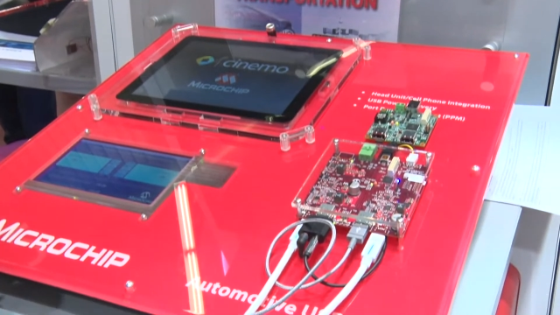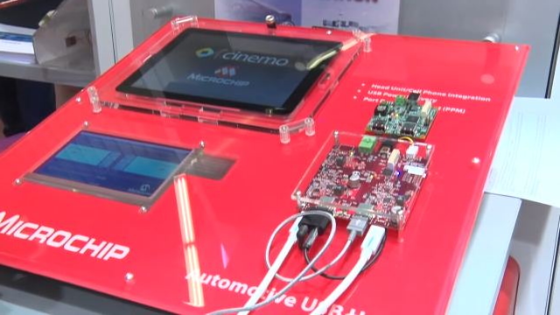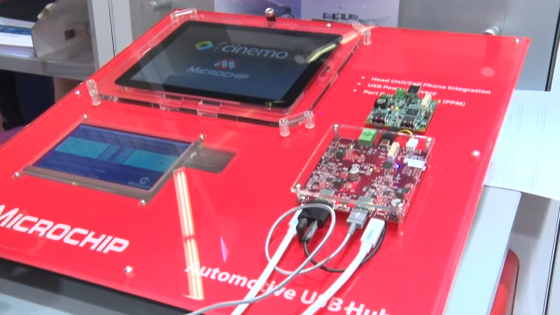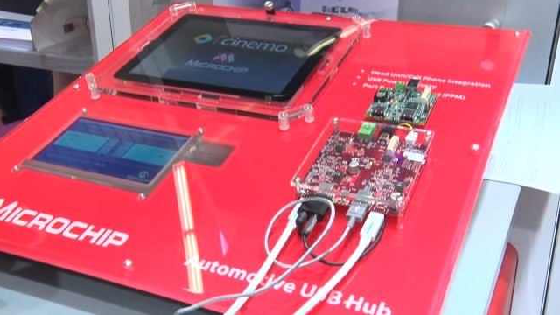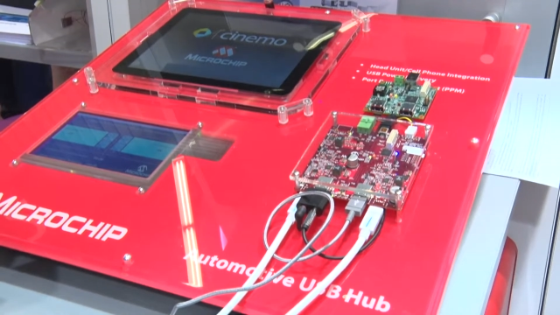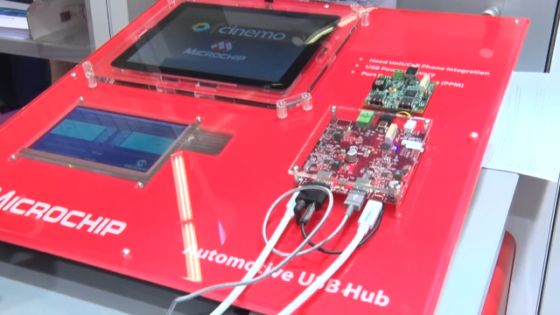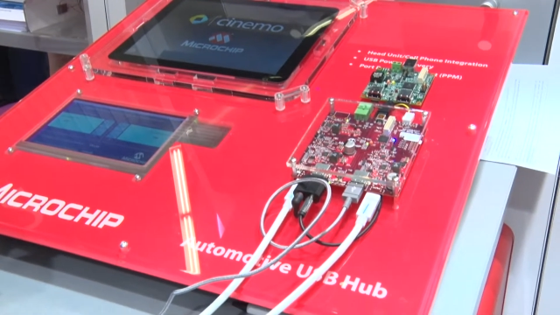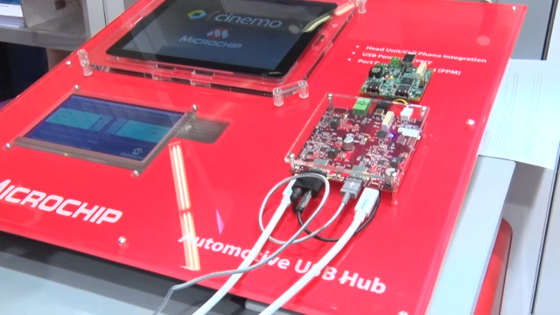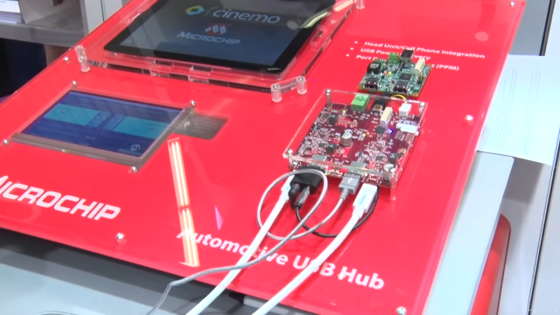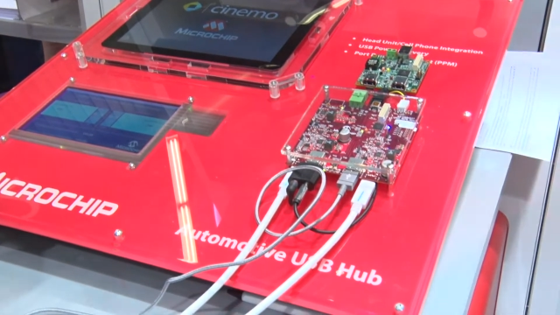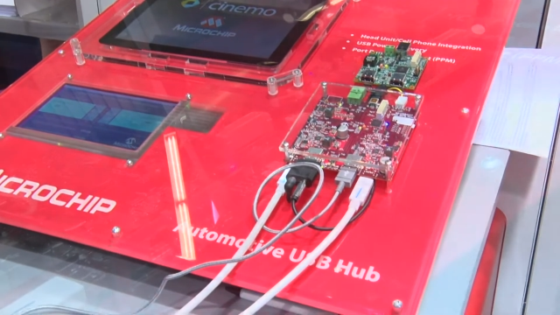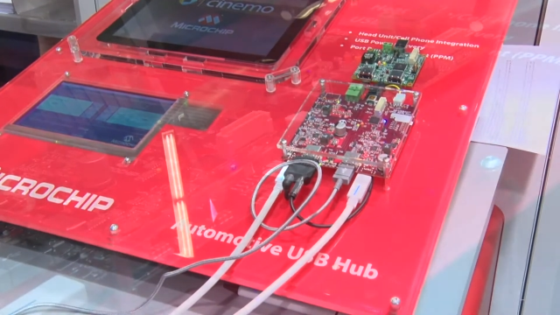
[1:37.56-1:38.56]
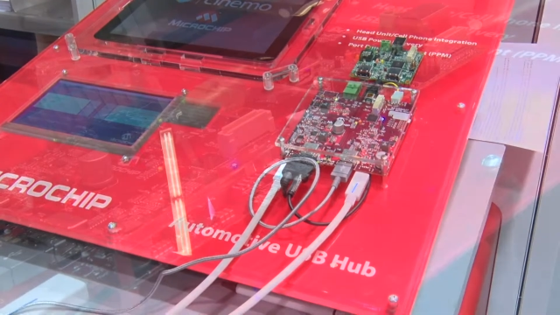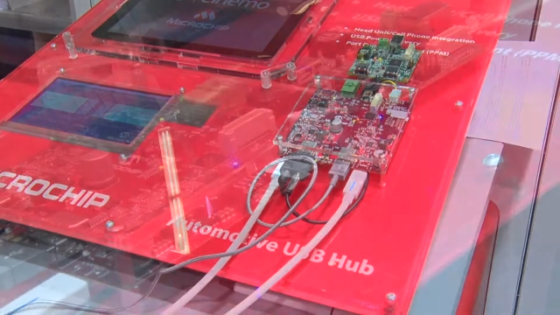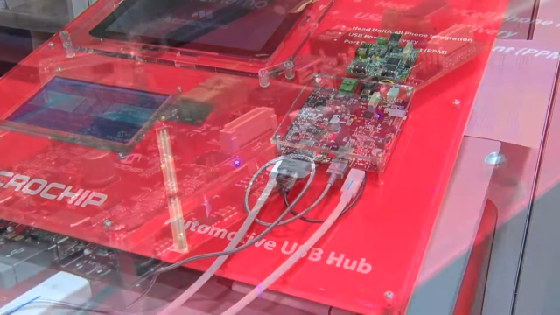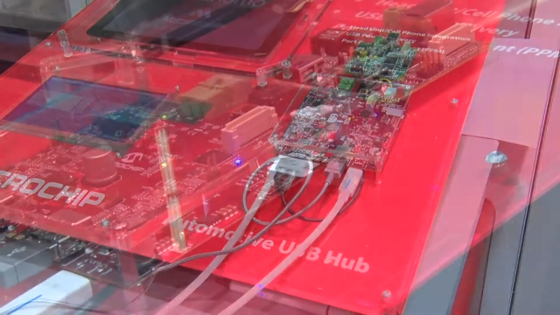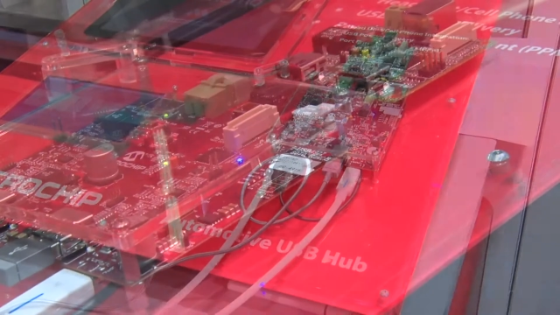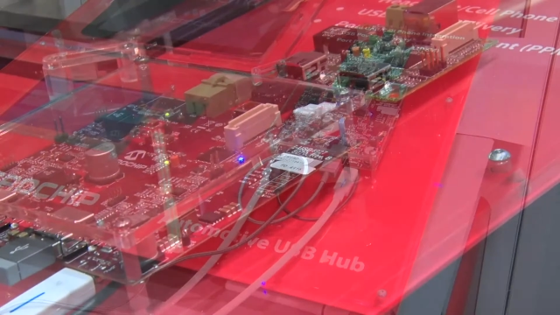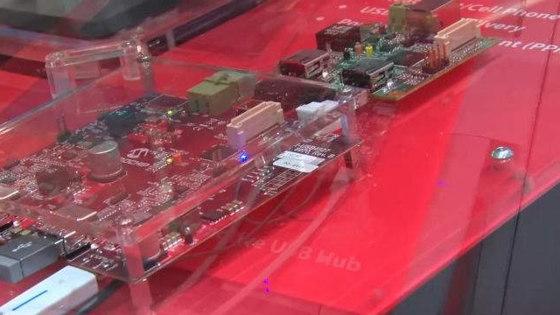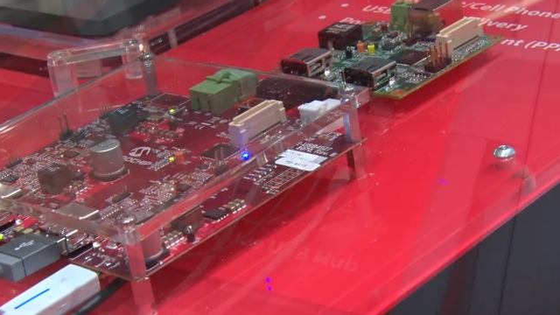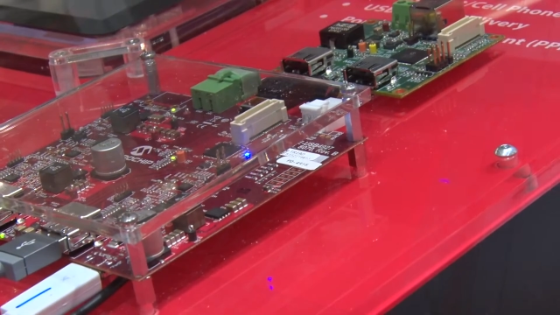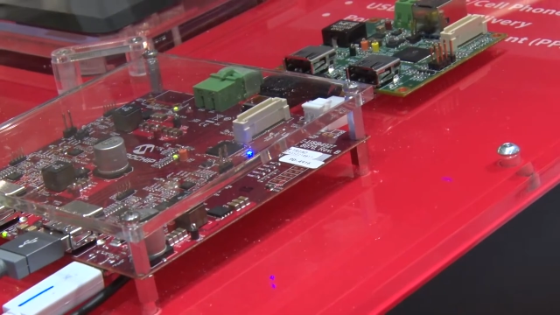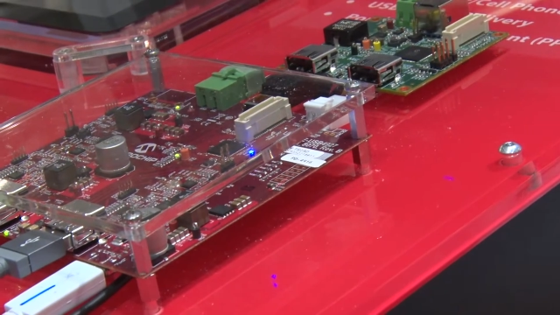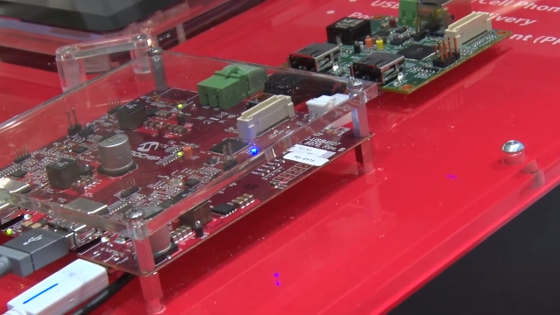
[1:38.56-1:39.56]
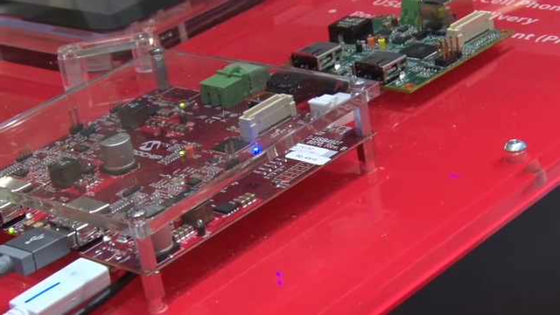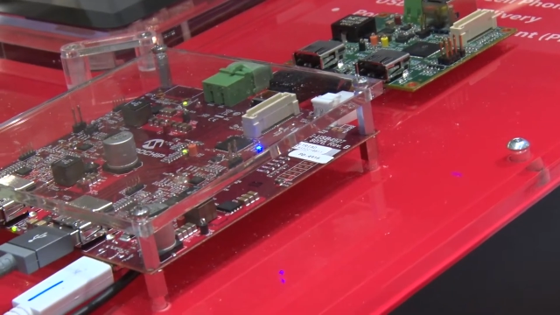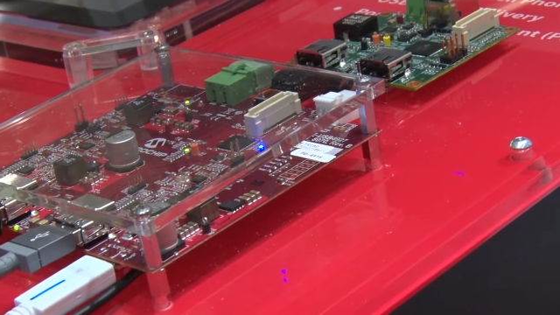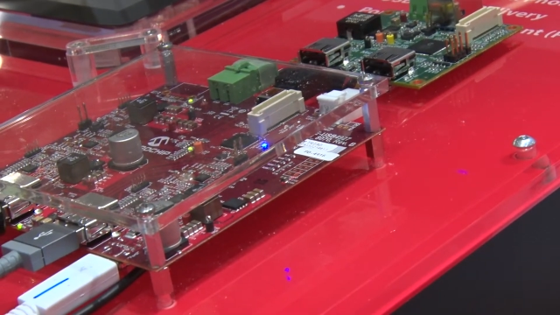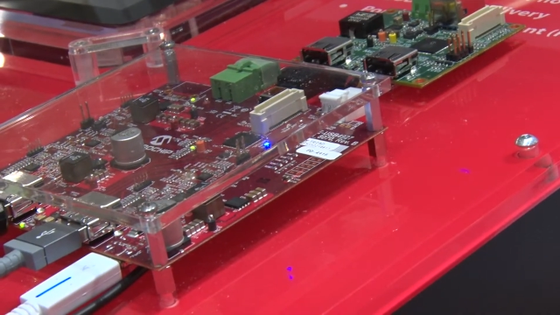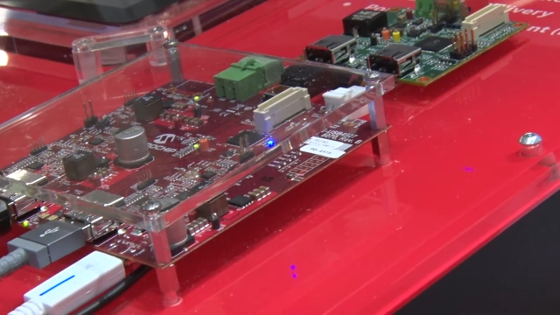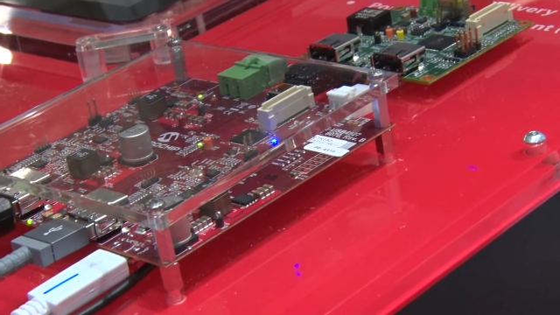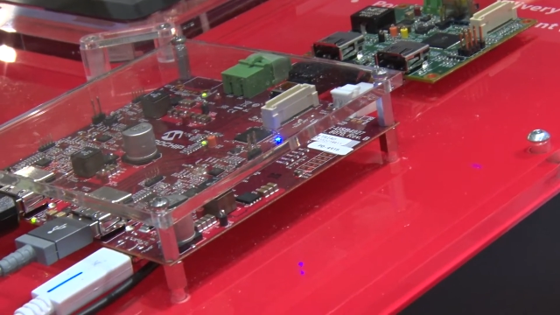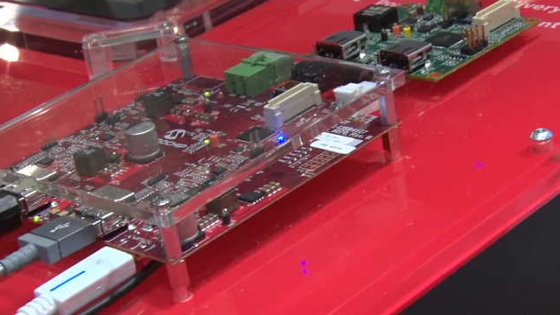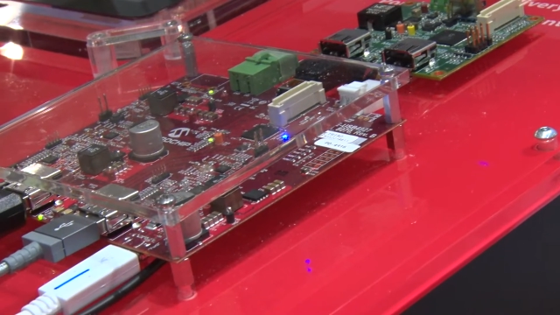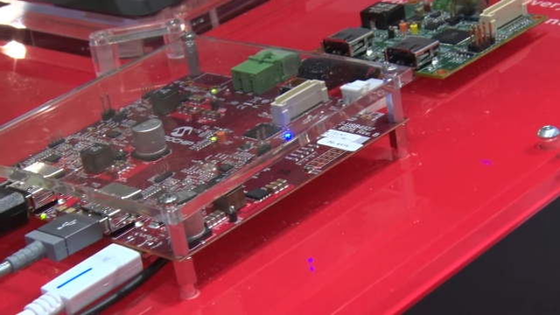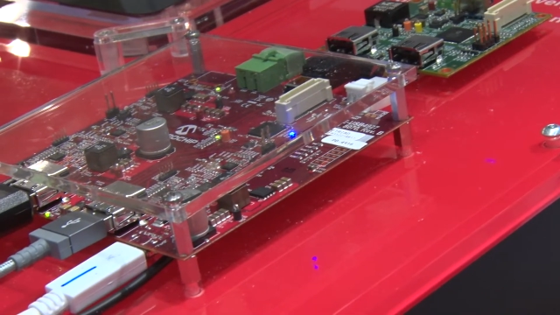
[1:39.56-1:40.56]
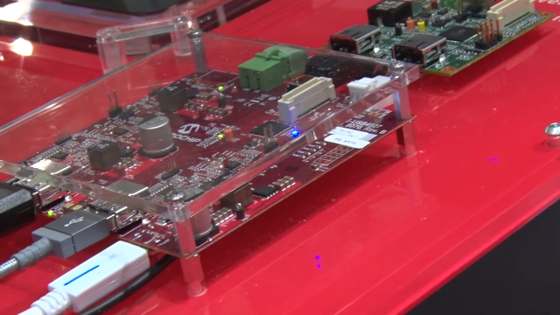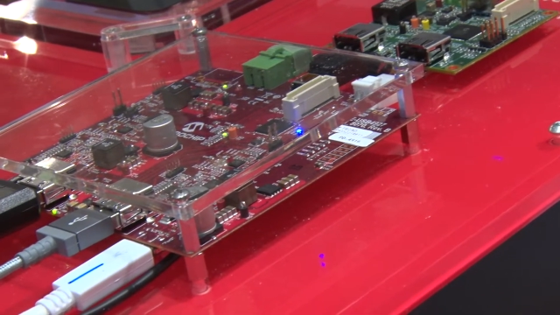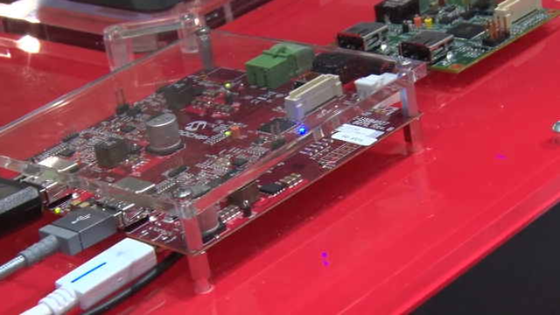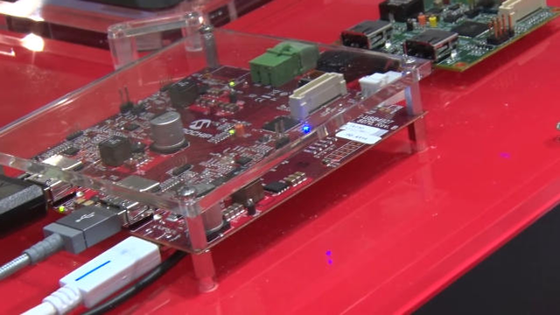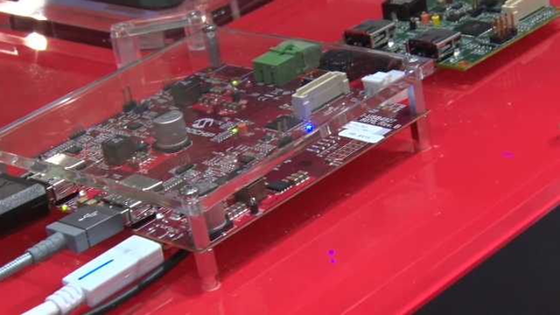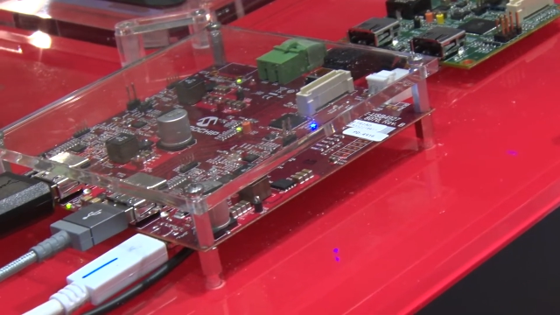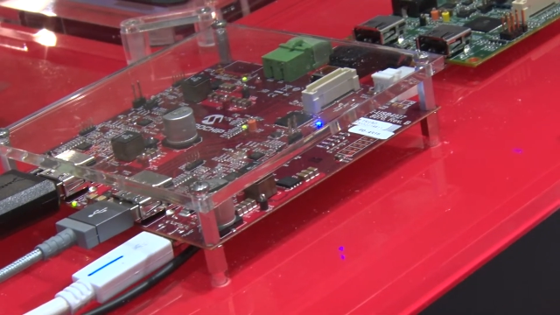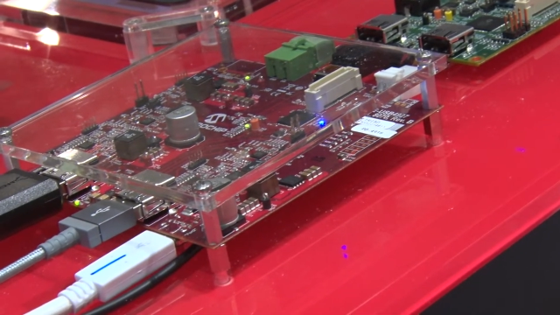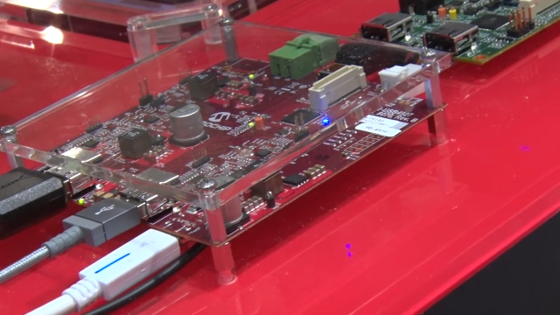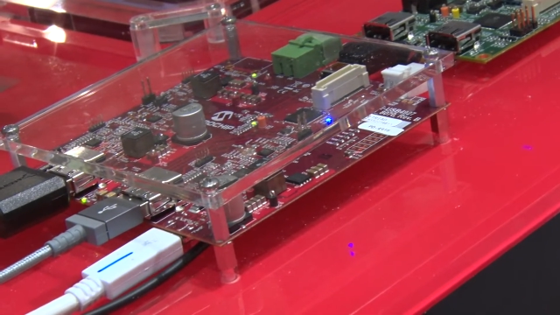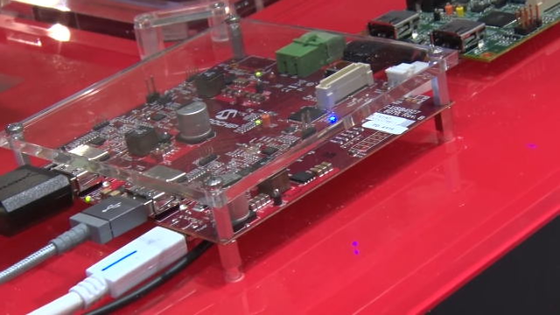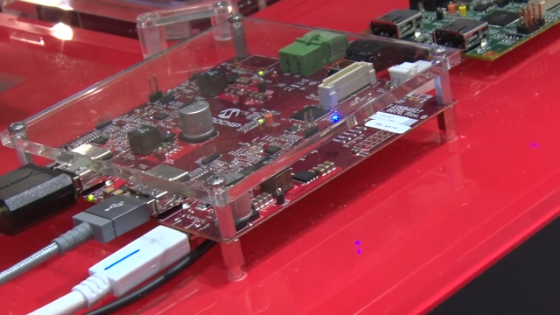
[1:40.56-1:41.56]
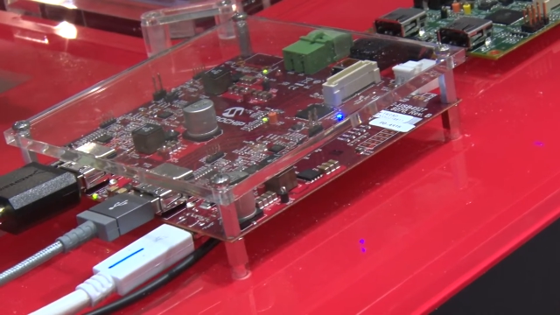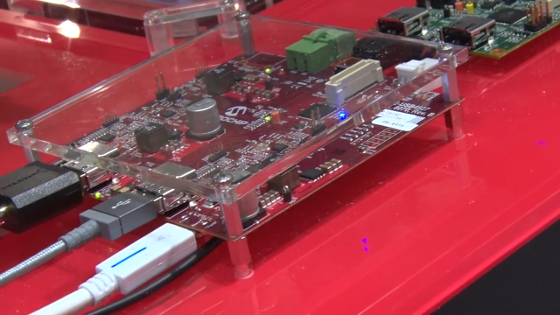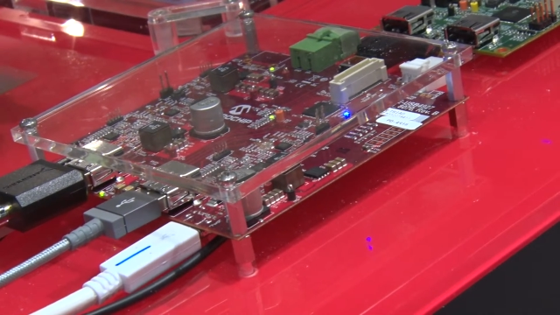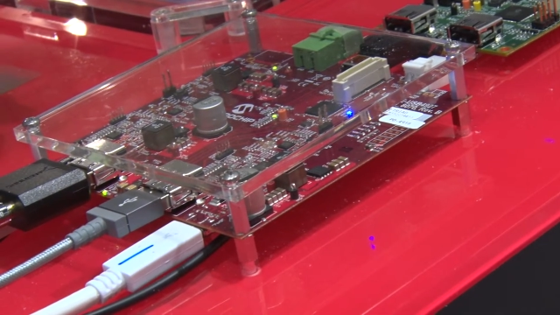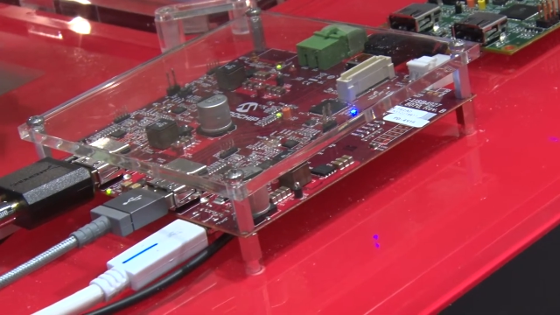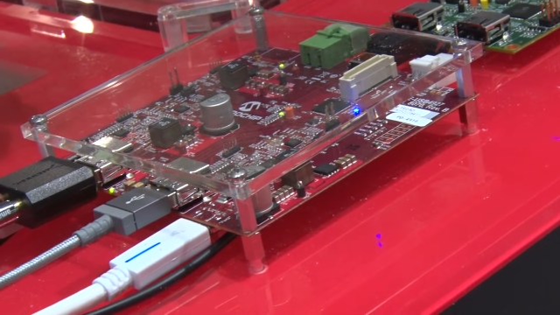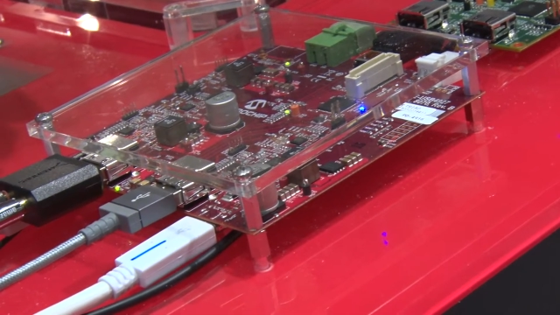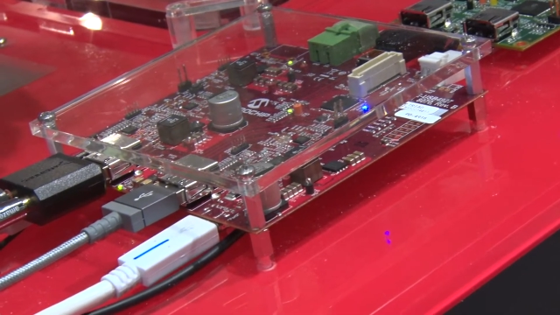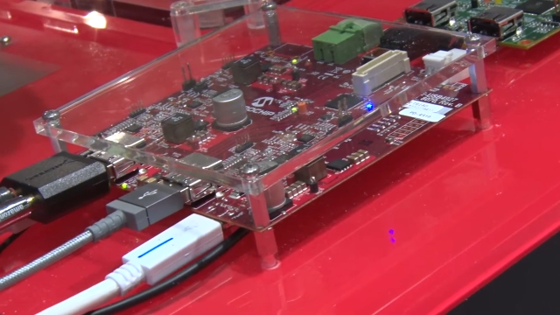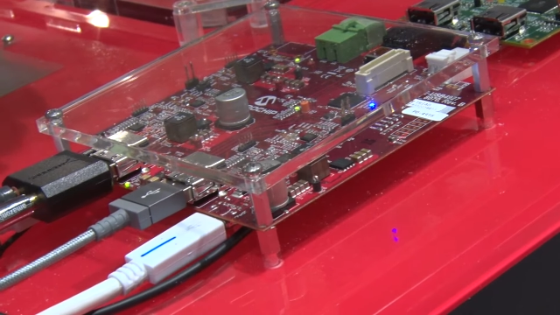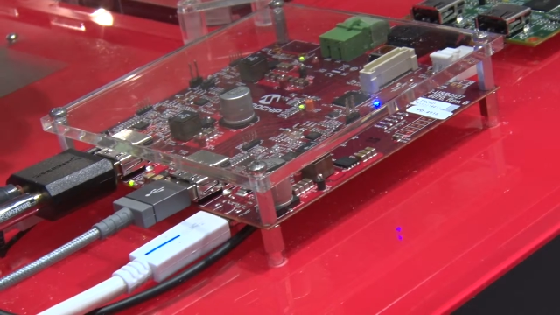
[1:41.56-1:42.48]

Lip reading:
[unreadable: no face in view]